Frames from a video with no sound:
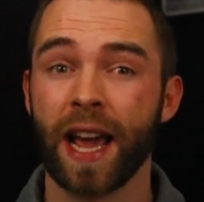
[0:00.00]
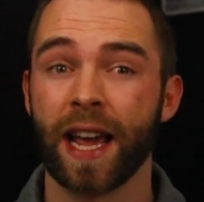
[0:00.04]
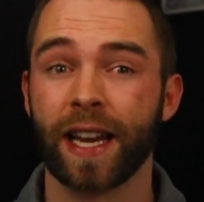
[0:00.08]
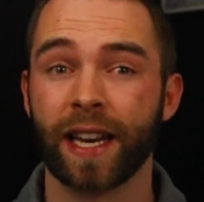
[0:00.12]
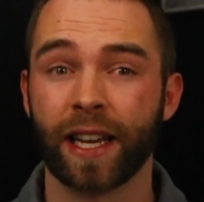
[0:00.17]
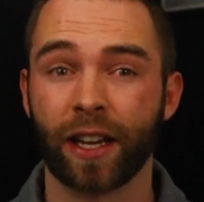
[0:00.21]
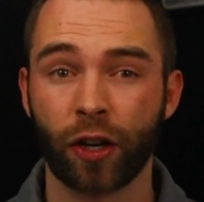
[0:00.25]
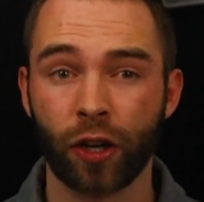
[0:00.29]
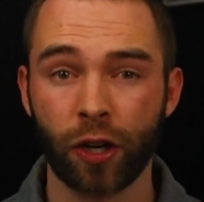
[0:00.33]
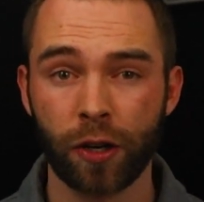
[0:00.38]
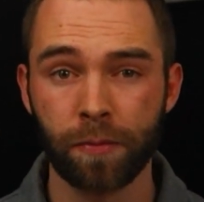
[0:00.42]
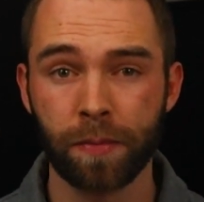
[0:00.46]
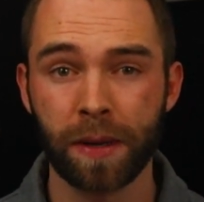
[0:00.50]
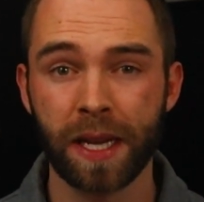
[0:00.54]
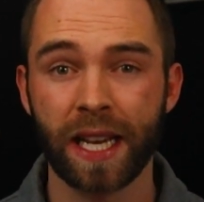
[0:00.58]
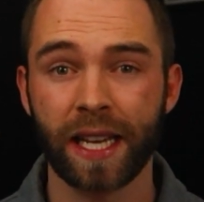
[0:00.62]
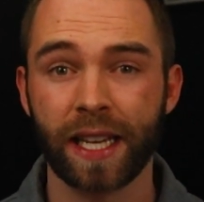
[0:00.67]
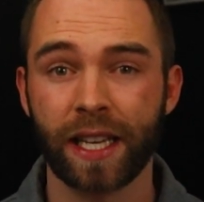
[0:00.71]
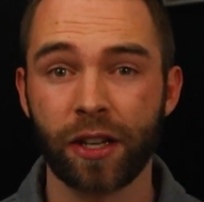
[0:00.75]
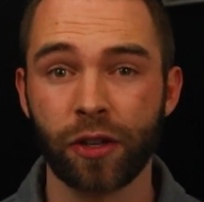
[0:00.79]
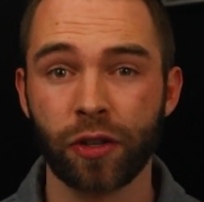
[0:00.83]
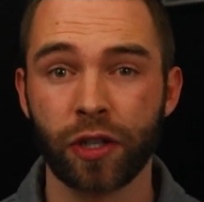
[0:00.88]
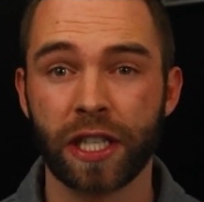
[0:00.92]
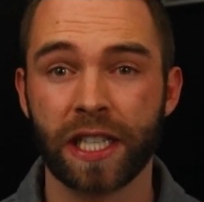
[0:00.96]
and it could be a
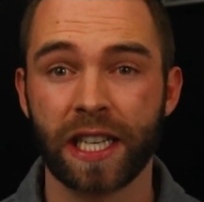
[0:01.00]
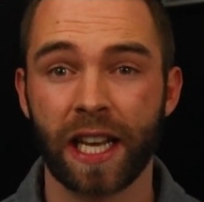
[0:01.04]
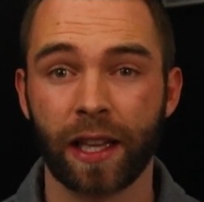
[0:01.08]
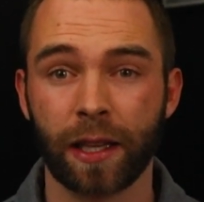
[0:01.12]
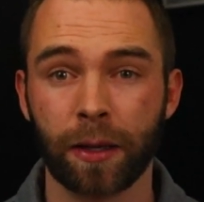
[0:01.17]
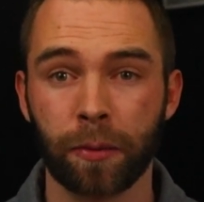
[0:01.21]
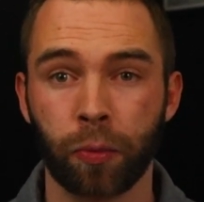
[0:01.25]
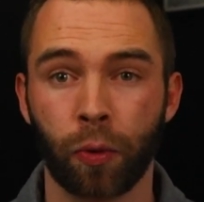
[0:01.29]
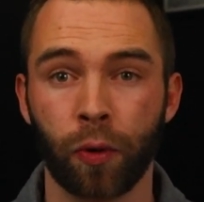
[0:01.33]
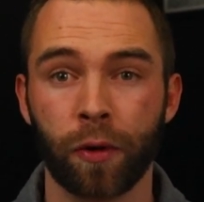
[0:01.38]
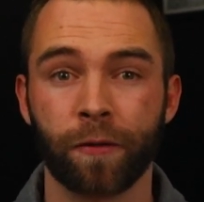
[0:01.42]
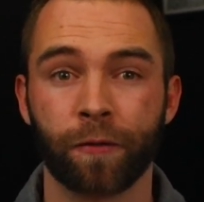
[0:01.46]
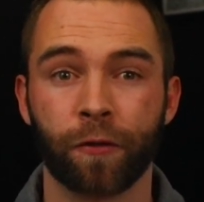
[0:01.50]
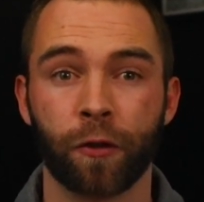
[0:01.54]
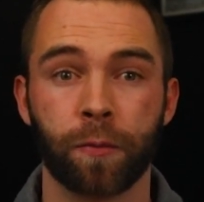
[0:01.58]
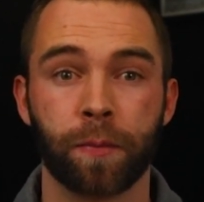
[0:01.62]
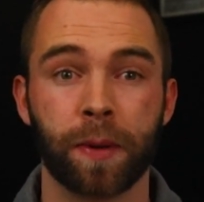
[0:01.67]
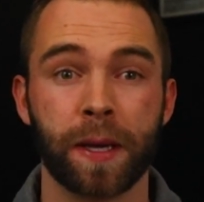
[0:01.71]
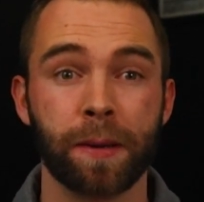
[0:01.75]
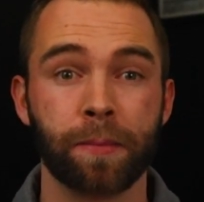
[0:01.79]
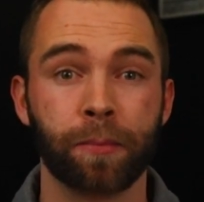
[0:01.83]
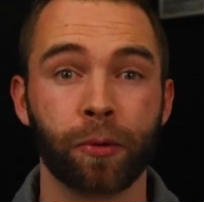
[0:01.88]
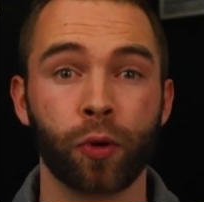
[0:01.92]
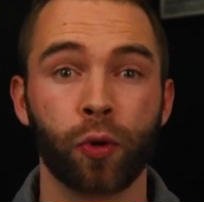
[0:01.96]
huge selling point for
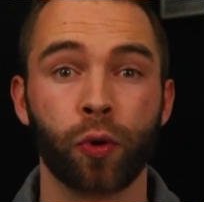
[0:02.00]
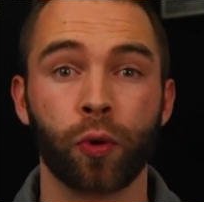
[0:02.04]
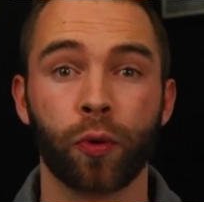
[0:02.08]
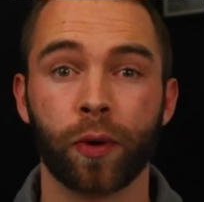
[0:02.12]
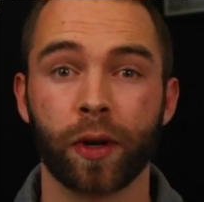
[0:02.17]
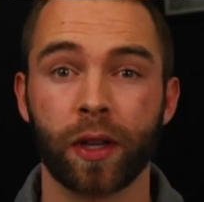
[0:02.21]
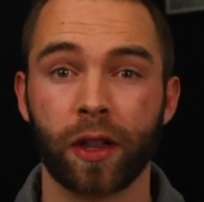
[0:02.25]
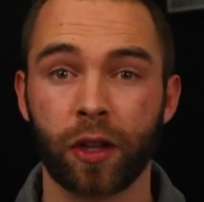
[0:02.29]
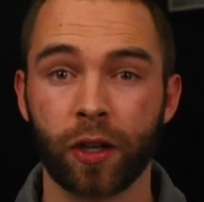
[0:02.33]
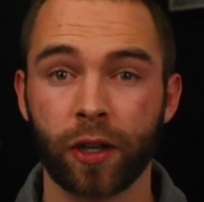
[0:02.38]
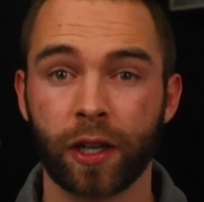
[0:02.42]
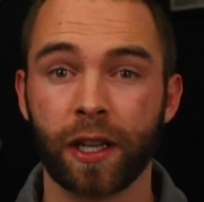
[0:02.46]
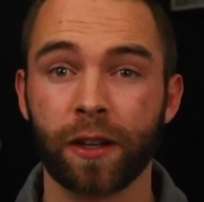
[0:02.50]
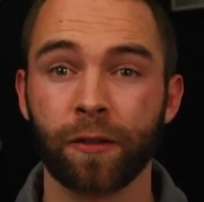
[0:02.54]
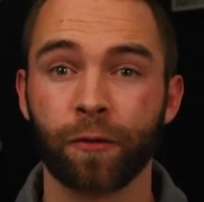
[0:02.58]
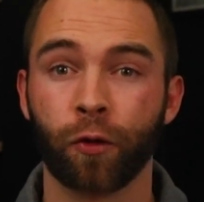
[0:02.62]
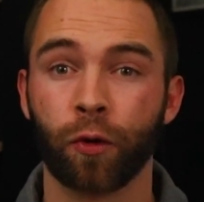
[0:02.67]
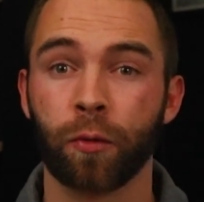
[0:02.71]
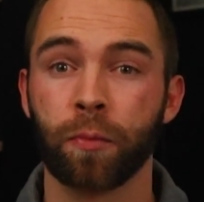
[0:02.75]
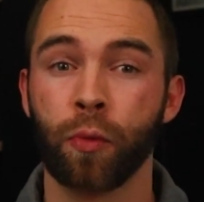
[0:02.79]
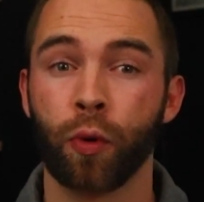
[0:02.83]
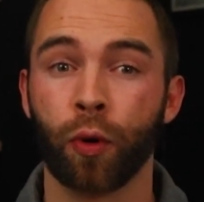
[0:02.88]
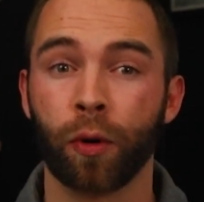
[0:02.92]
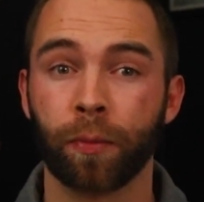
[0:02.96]
people who are looking
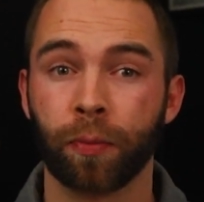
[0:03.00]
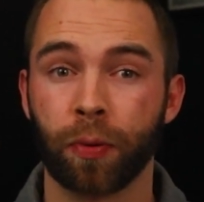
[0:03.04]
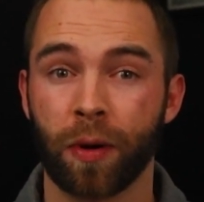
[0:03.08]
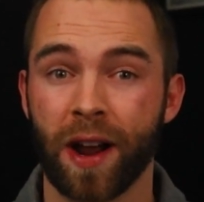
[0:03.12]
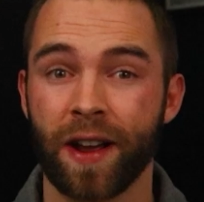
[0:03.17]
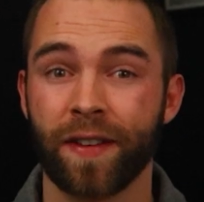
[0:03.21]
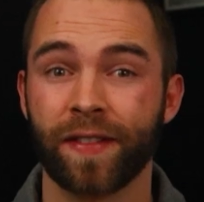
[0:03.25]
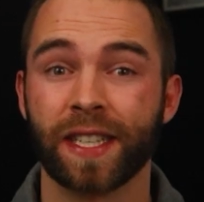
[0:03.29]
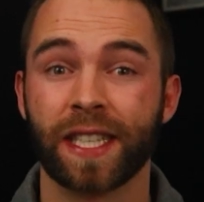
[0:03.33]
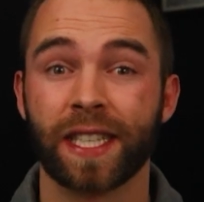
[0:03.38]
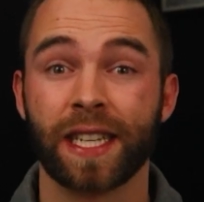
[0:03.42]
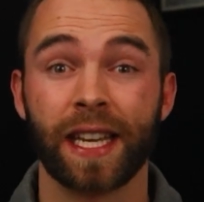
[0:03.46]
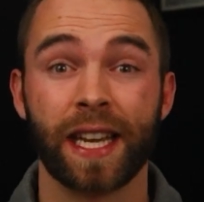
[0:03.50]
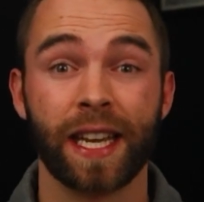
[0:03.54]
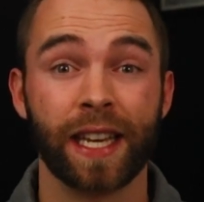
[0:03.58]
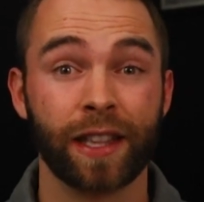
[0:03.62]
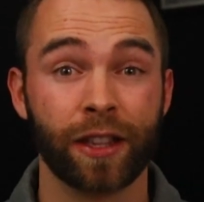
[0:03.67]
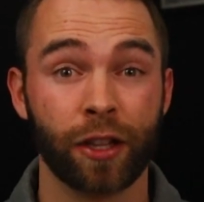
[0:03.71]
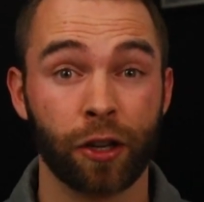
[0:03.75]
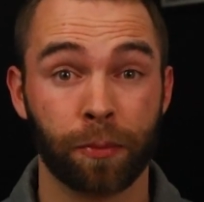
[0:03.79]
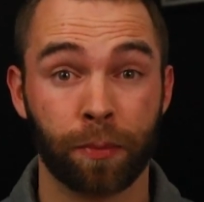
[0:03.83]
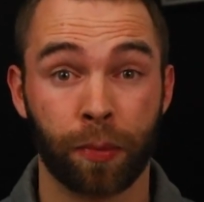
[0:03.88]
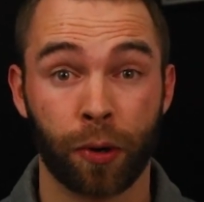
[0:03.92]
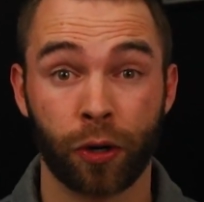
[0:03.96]
for more privacy
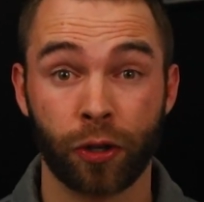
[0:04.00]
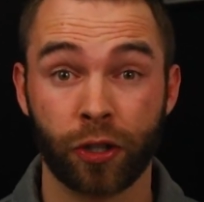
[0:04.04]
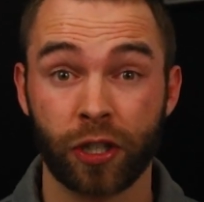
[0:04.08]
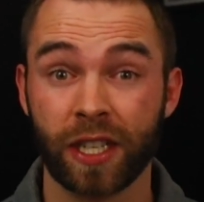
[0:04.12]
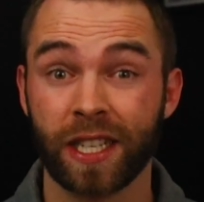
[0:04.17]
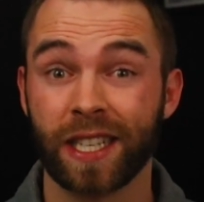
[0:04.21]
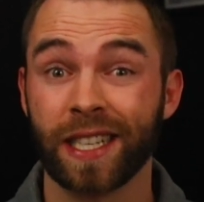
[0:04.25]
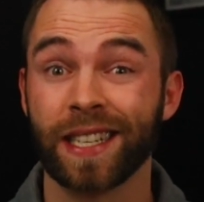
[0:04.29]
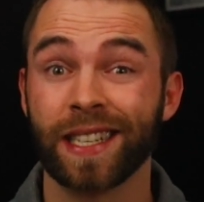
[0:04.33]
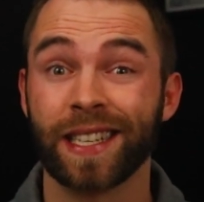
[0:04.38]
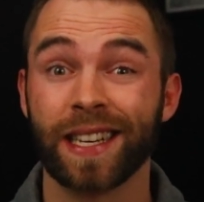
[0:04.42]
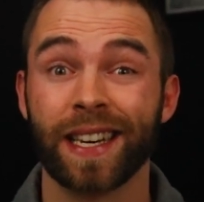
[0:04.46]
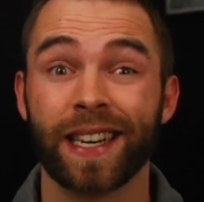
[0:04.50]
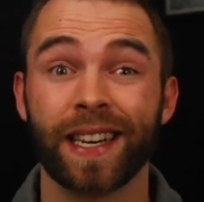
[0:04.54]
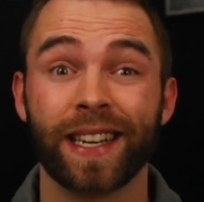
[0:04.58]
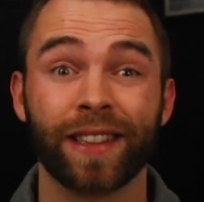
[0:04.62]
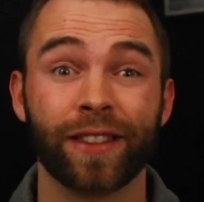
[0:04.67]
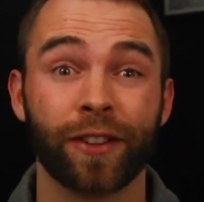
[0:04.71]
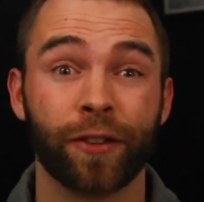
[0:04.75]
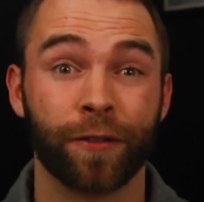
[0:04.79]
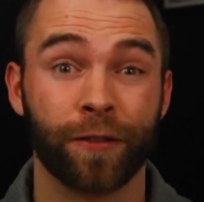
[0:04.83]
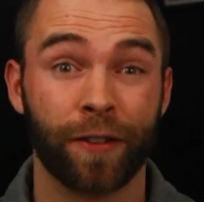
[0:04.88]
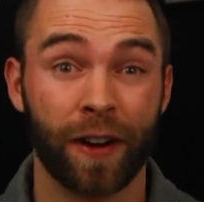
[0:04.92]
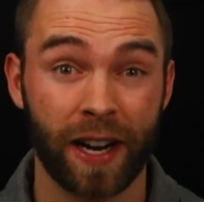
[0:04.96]
in their purchases and
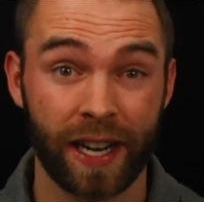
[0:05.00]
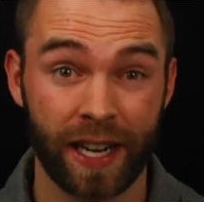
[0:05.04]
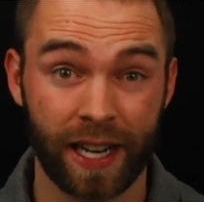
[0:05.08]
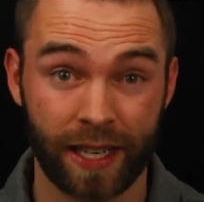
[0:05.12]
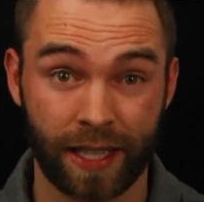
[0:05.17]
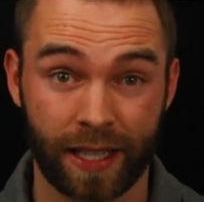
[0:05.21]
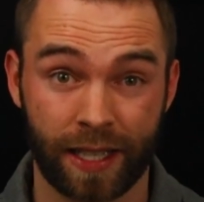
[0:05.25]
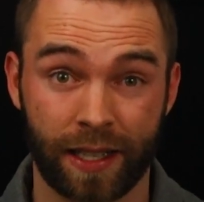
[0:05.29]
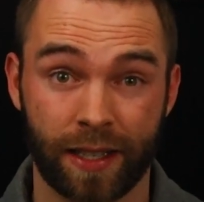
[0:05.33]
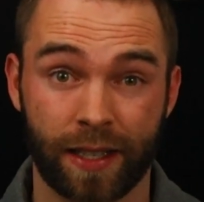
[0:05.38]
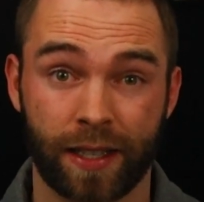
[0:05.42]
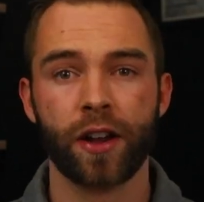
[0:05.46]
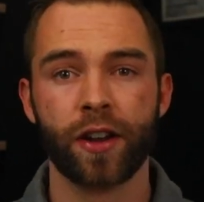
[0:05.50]
in their finances.